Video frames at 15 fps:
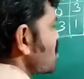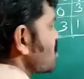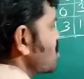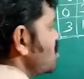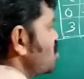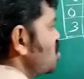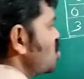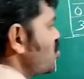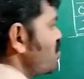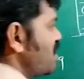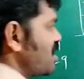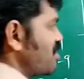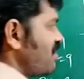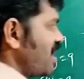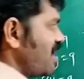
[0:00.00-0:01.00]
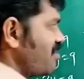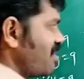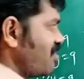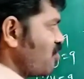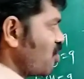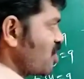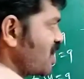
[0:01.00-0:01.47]
0 multiplied by
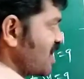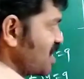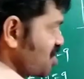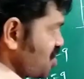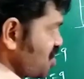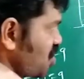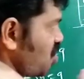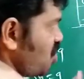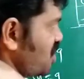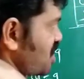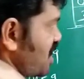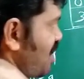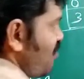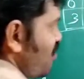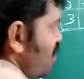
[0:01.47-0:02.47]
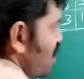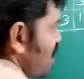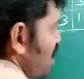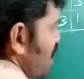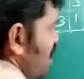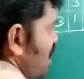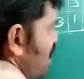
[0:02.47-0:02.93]
4, that is 0 itself.
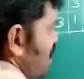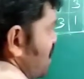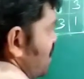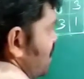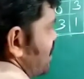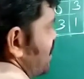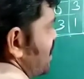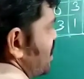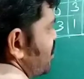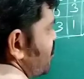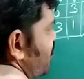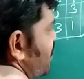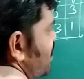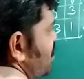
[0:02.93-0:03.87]
6y is